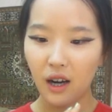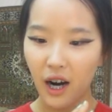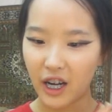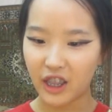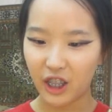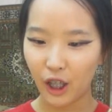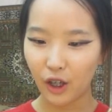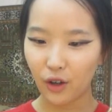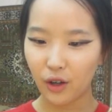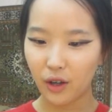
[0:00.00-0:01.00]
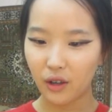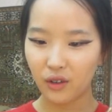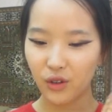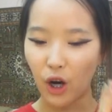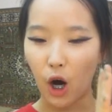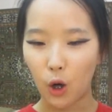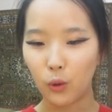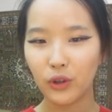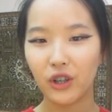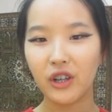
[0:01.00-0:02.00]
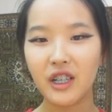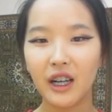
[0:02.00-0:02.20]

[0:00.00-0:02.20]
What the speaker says: I think the older